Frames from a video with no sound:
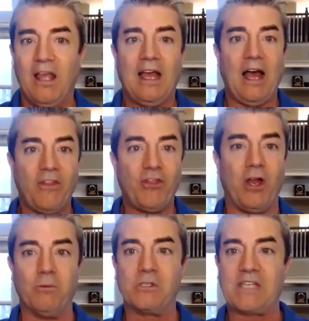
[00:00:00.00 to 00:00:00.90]
I thought
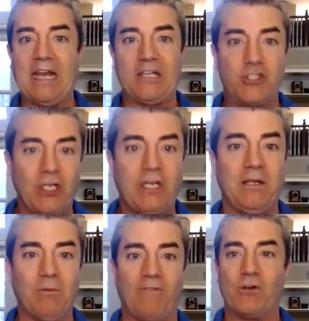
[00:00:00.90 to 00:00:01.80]
it was kind of cheating
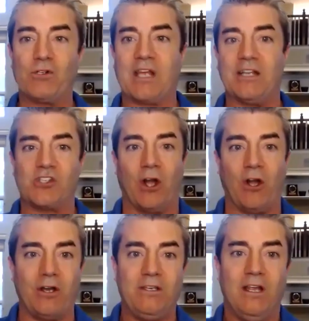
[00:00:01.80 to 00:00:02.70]
when I first got
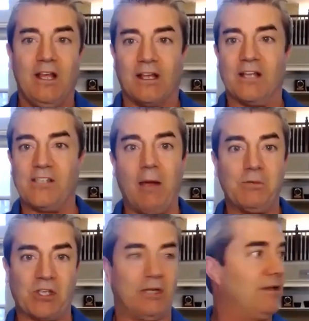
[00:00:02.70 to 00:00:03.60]
started because I was
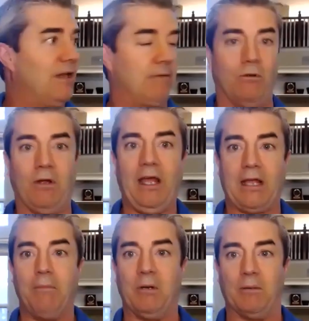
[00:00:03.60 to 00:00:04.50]
going to I'm
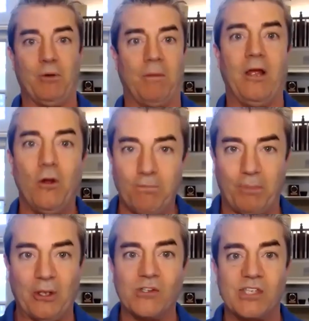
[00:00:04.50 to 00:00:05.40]
going to put my own
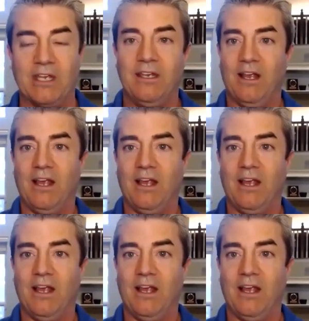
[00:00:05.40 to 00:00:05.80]
bills in